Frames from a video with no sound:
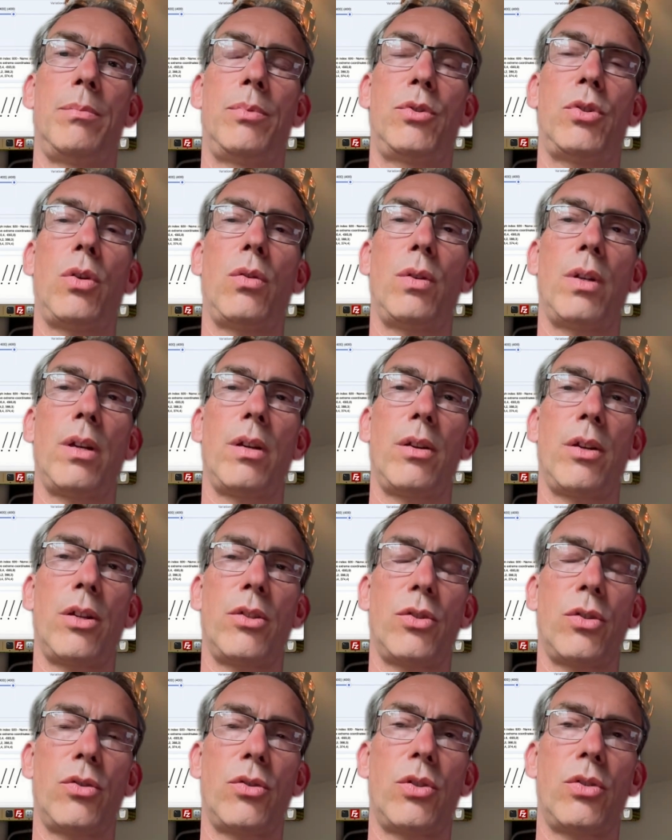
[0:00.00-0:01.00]
So
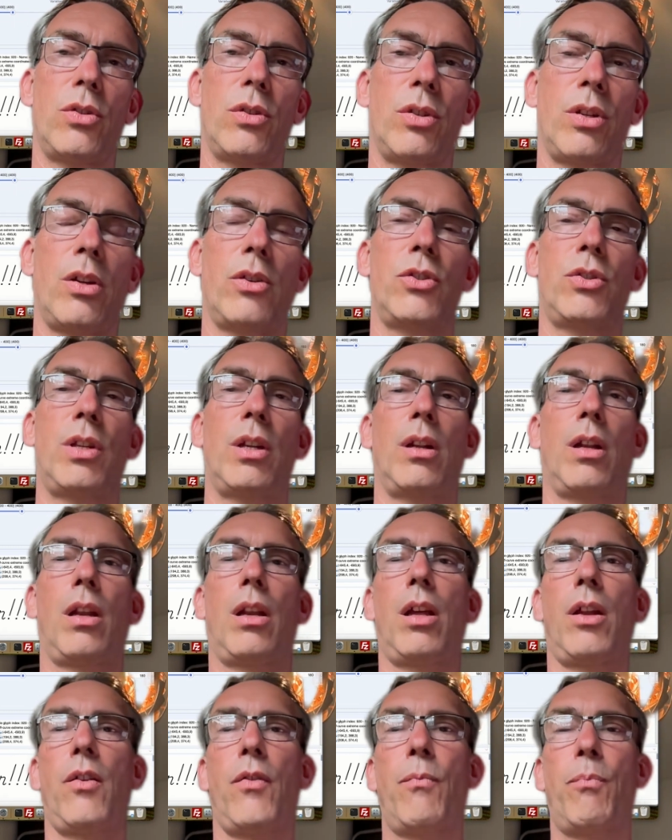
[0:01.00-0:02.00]
there's still a
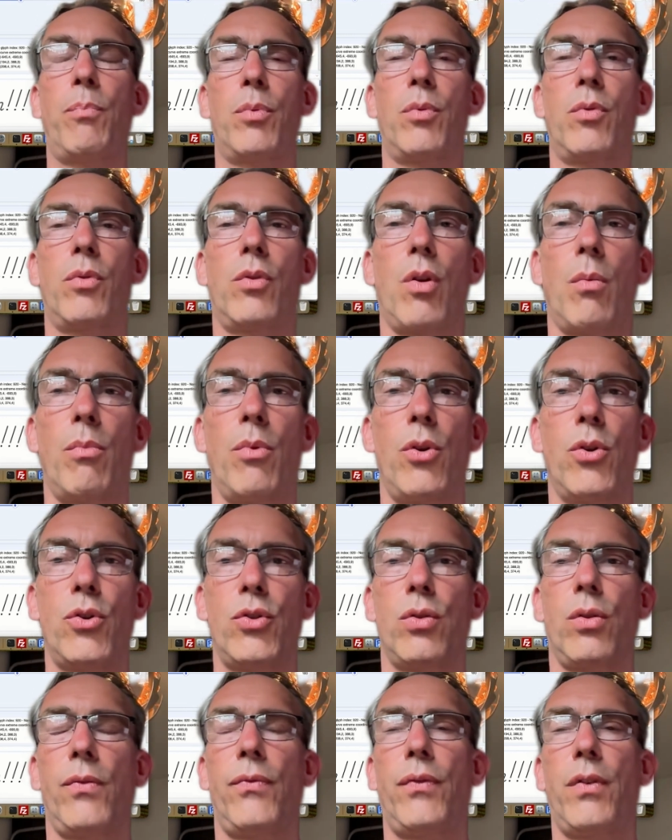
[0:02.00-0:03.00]
lot of
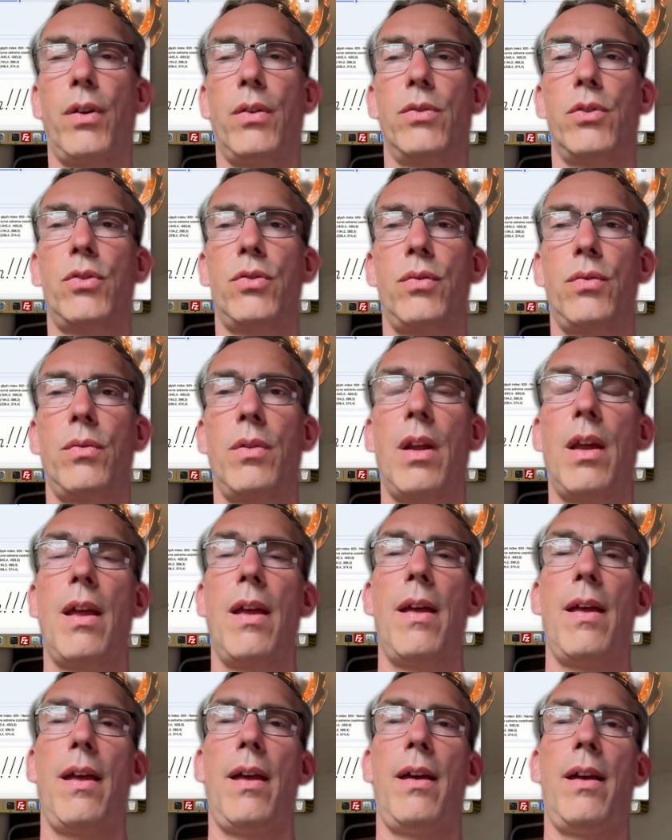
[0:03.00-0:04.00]
commercial fonts,
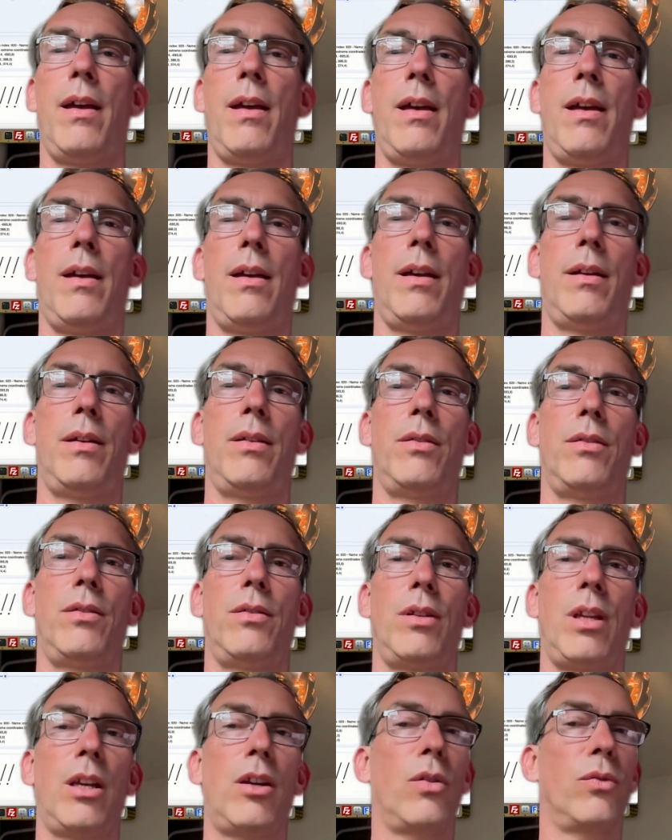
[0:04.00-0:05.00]

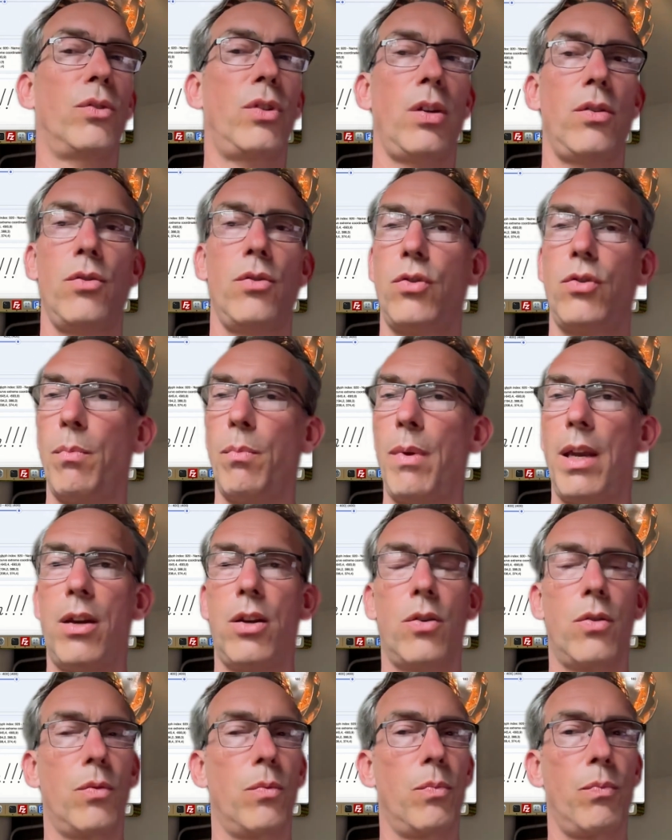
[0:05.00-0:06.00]
and they continue to
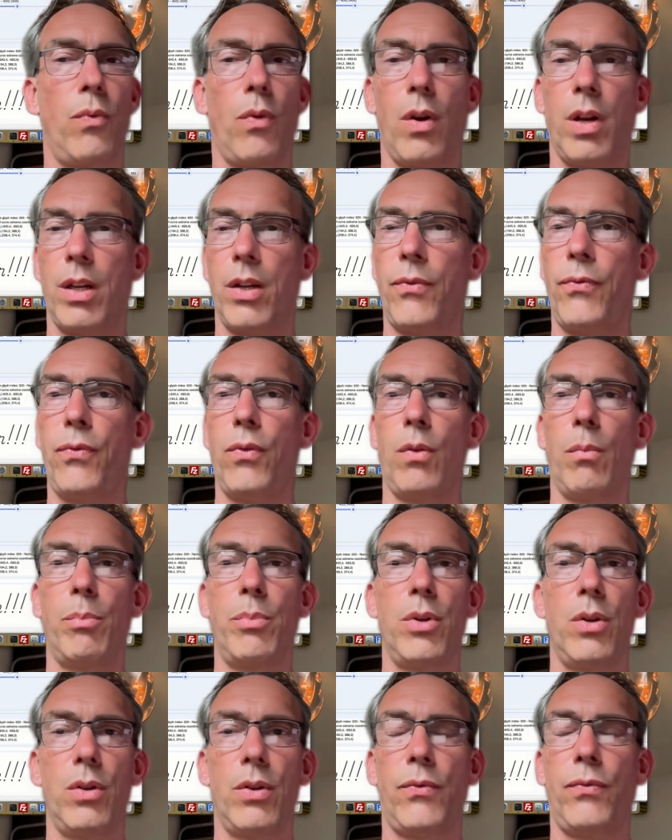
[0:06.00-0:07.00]
make wonderful,
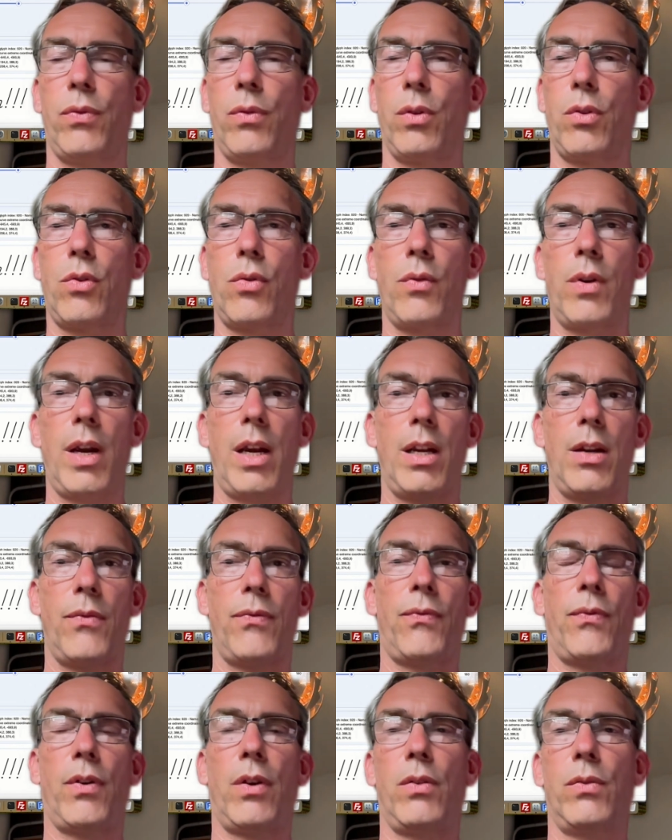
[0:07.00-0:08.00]
beautiful,
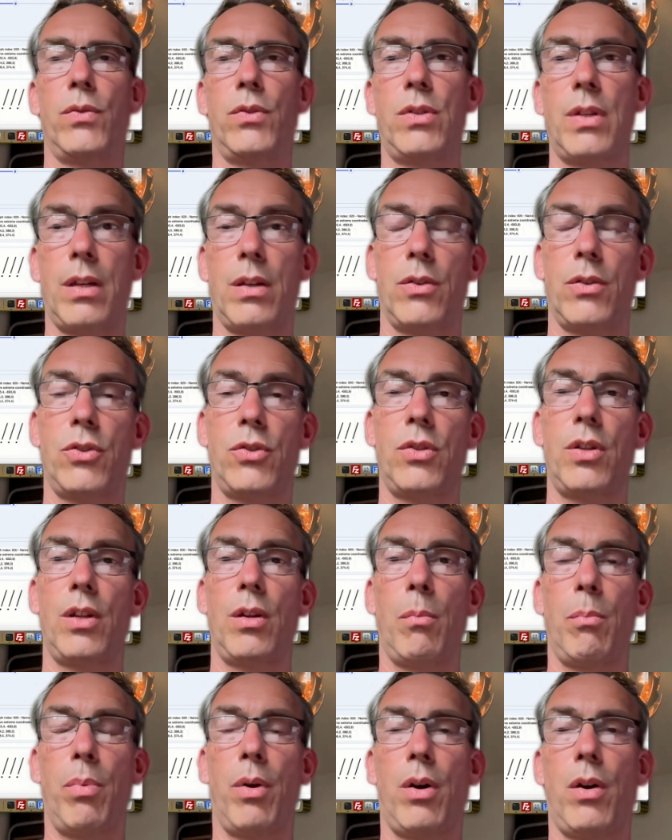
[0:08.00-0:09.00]
creative fonts that are
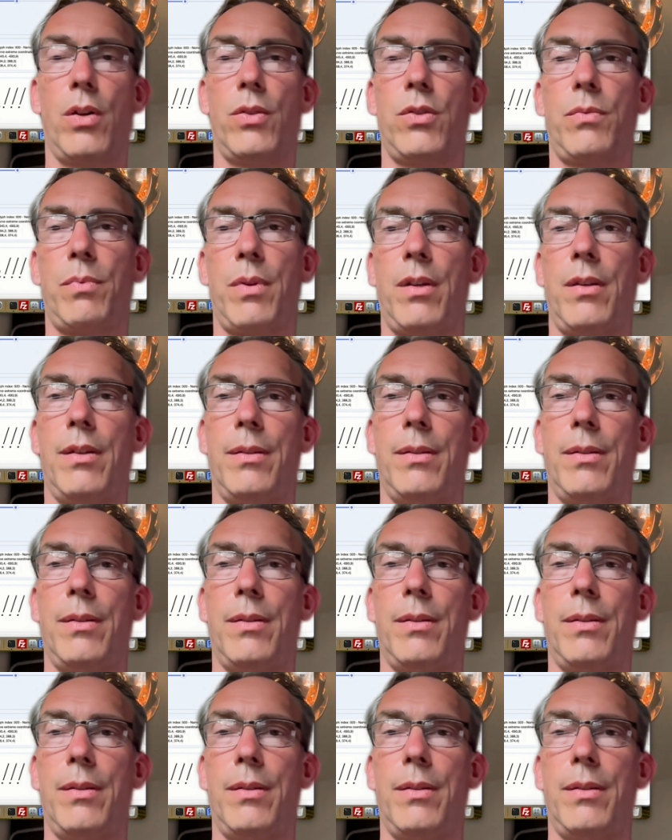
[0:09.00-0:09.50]
still bought,